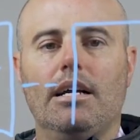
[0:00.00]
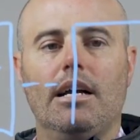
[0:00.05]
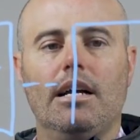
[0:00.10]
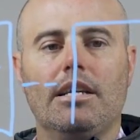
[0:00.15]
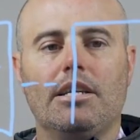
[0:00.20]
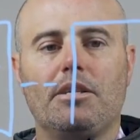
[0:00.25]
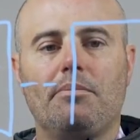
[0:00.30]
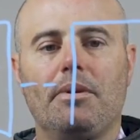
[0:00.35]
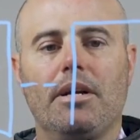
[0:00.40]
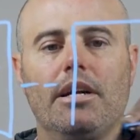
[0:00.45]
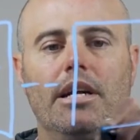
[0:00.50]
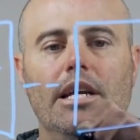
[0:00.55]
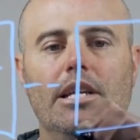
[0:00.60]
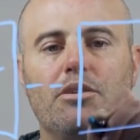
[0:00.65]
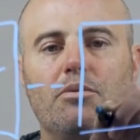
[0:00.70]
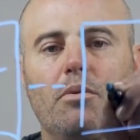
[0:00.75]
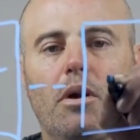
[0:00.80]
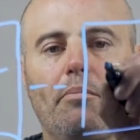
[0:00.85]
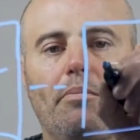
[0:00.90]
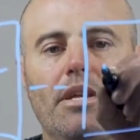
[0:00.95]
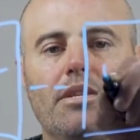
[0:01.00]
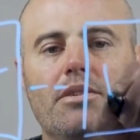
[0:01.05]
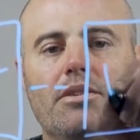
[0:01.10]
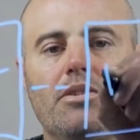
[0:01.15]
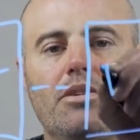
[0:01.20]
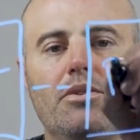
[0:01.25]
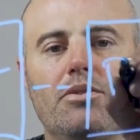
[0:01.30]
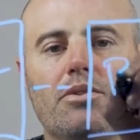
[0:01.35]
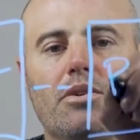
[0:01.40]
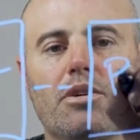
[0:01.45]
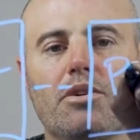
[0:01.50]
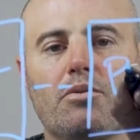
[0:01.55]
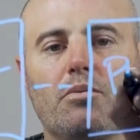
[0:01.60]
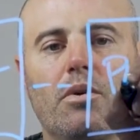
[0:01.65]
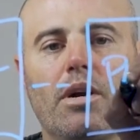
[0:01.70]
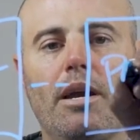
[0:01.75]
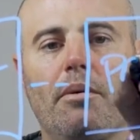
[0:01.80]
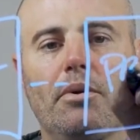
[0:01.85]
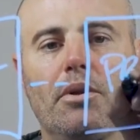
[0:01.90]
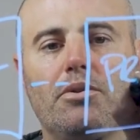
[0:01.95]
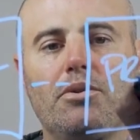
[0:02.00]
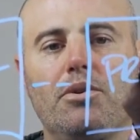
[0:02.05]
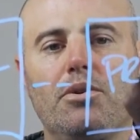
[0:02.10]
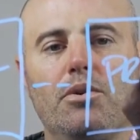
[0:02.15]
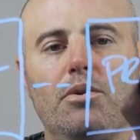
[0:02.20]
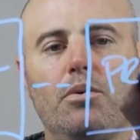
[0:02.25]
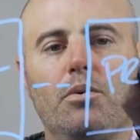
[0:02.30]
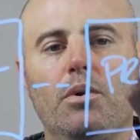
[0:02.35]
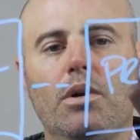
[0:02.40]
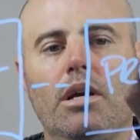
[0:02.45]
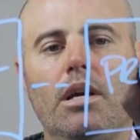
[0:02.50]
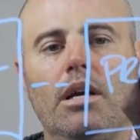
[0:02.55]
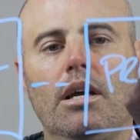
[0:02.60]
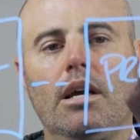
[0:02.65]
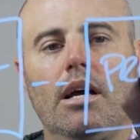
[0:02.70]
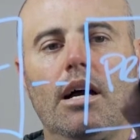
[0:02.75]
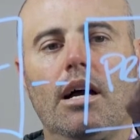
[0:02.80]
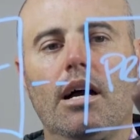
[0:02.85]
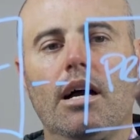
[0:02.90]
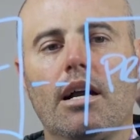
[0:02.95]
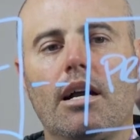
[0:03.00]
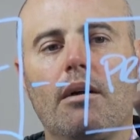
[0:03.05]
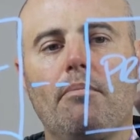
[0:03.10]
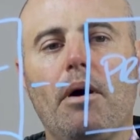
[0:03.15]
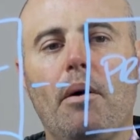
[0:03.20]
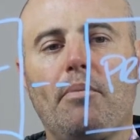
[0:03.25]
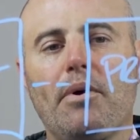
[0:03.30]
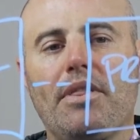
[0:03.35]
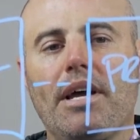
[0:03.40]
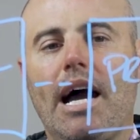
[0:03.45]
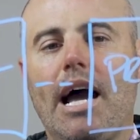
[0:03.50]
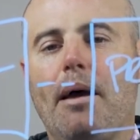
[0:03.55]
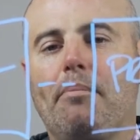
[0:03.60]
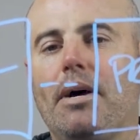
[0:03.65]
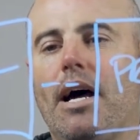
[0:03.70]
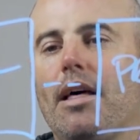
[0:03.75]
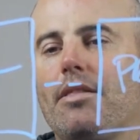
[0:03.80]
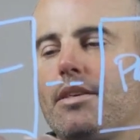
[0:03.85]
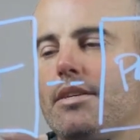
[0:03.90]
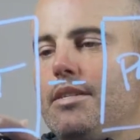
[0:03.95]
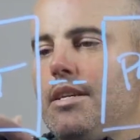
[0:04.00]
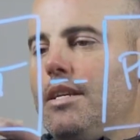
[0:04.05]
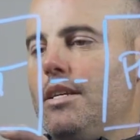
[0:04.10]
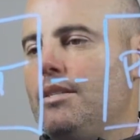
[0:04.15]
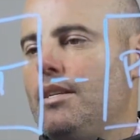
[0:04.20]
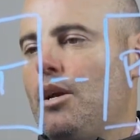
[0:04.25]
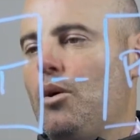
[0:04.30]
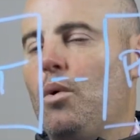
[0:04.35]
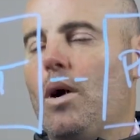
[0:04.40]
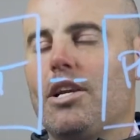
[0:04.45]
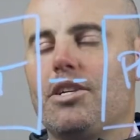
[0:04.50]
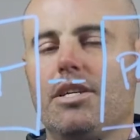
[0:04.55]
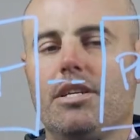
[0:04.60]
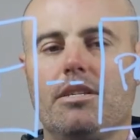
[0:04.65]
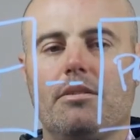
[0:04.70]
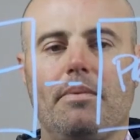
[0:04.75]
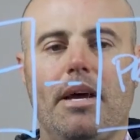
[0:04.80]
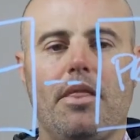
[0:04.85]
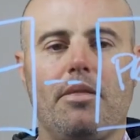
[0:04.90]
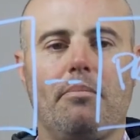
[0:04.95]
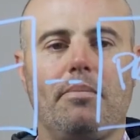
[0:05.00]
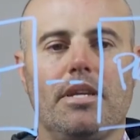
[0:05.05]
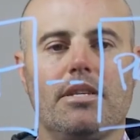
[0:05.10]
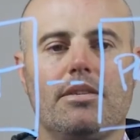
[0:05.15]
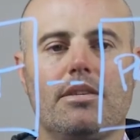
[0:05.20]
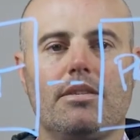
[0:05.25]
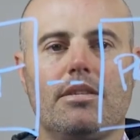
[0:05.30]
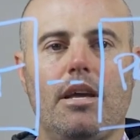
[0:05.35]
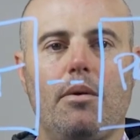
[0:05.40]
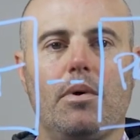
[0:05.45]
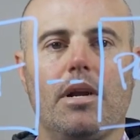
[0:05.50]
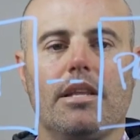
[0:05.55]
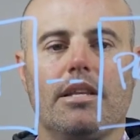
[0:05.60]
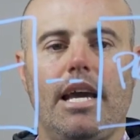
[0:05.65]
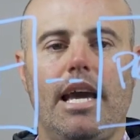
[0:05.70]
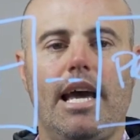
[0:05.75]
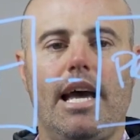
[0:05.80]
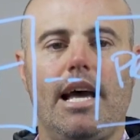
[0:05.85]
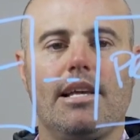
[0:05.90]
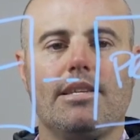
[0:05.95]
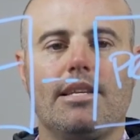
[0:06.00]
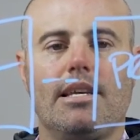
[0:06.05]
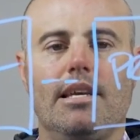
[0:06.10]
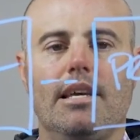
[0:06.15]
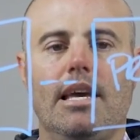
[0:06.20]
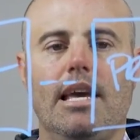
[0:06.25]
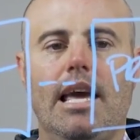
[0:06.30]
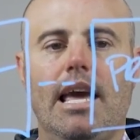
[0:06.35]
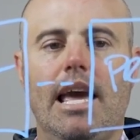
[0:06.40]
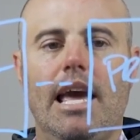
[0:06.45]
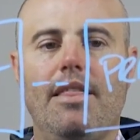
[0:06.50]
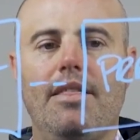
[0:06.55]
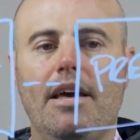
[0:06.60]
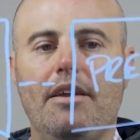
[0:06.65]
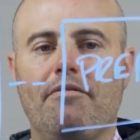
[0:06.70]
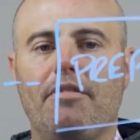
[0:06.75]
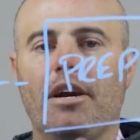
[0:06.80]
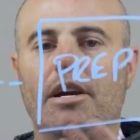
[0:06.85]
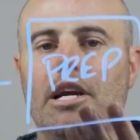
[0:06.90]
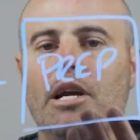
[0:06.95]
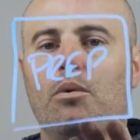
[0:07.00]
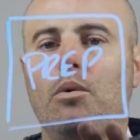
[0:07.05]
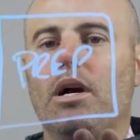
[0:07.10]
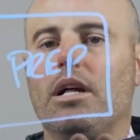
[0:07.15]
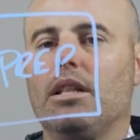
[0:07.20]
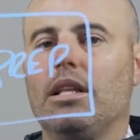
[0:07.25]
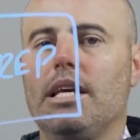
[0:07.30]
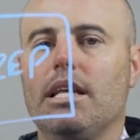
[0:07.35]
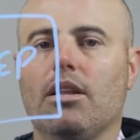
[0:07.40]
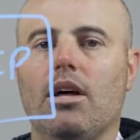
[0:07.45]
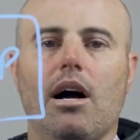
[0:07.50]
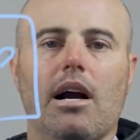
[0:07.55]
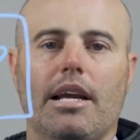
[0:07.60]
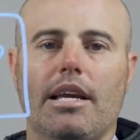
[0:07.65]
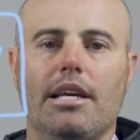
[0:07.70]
experience, where business users were able to come up with the hypotheses and questions about the business they wanted to ask, and then very quickly log